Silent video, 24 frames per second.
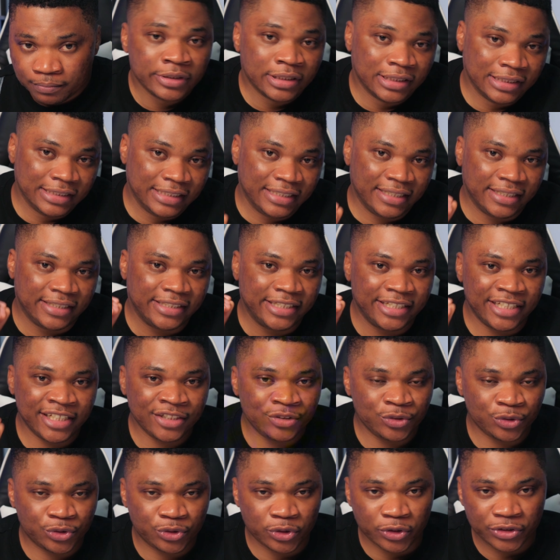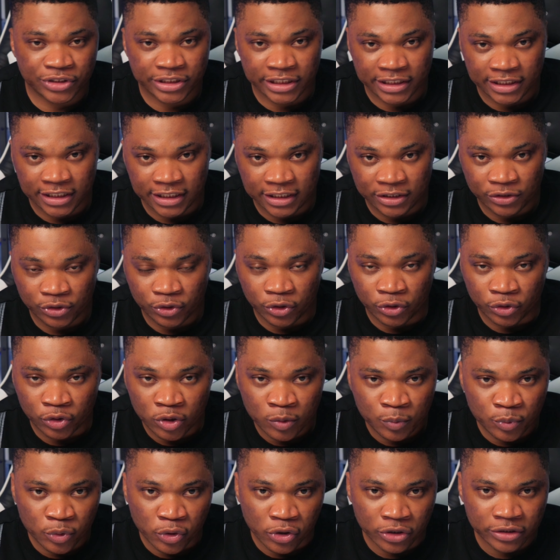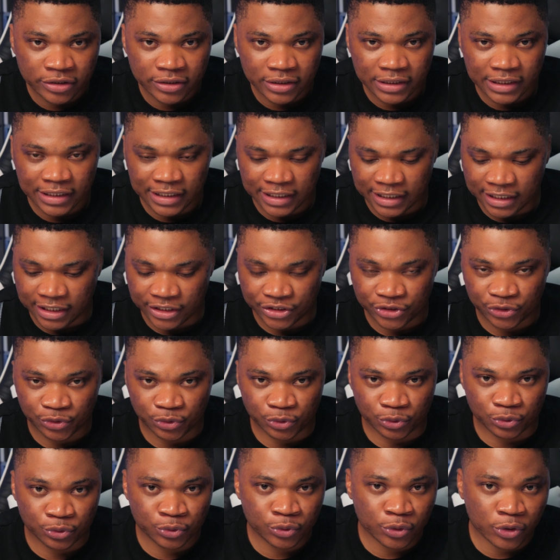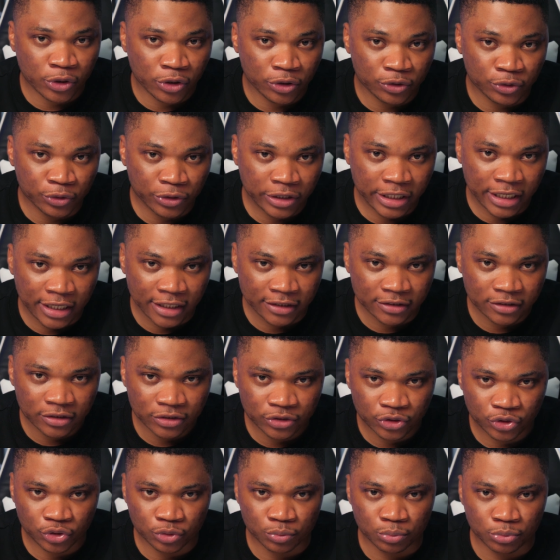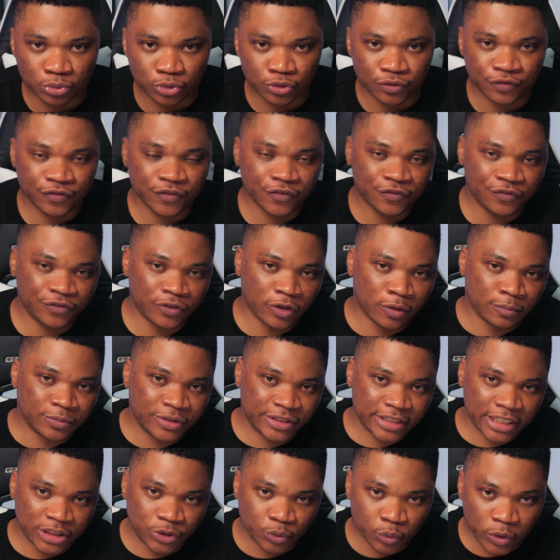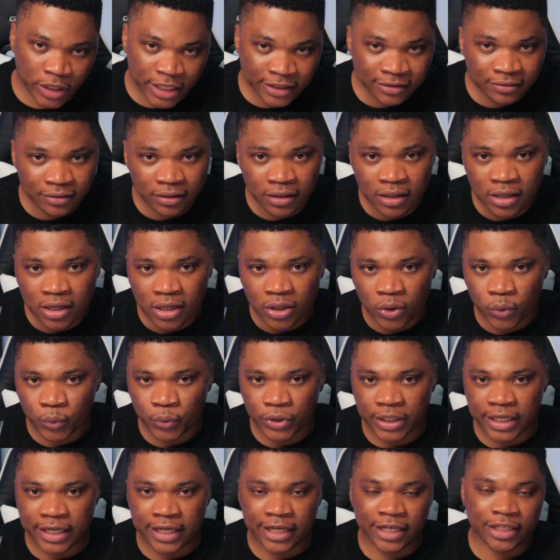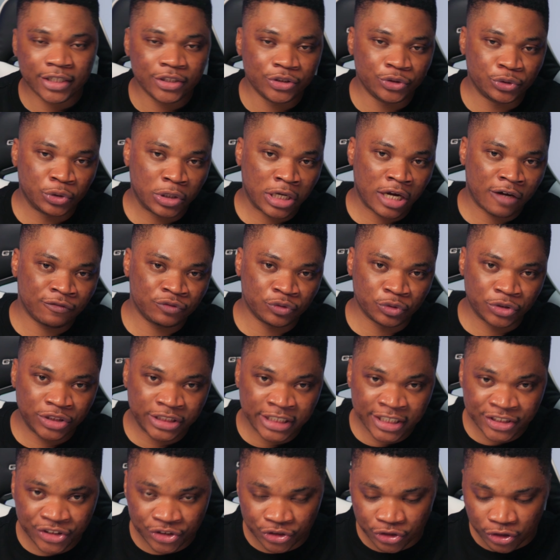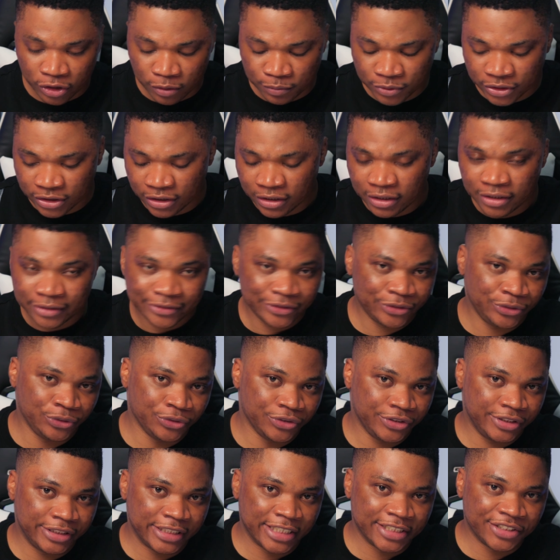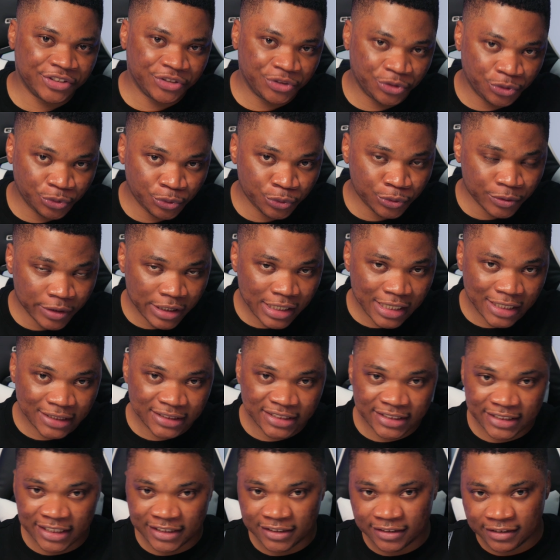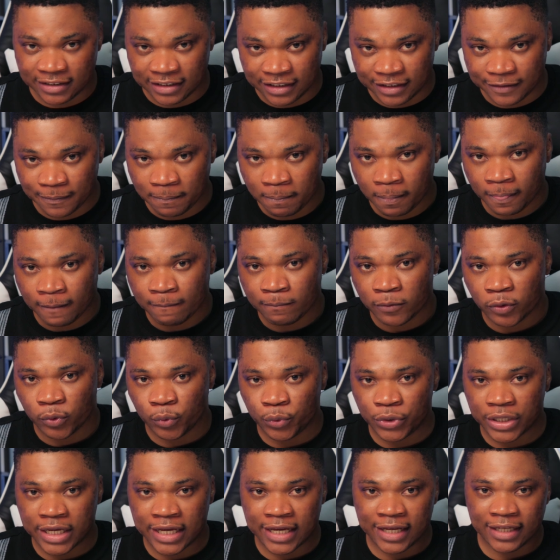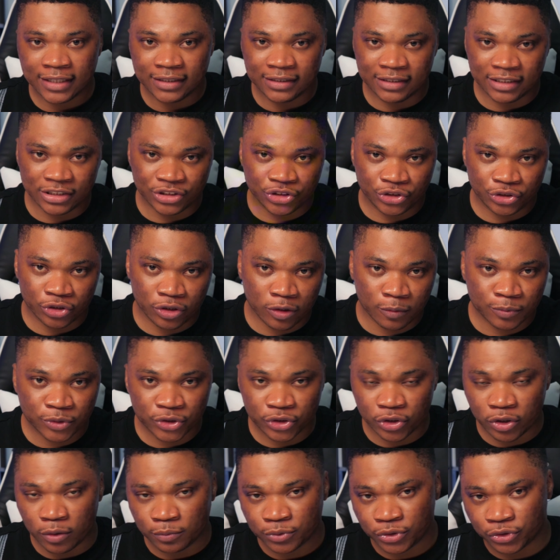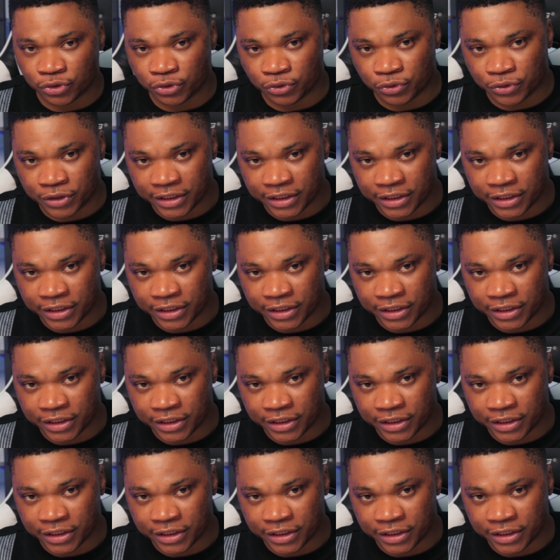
The key to succeeding on Upwork is to do all you can to move from stage one, where you have to chase jobs, to stage two and stage three, where the jobs come to you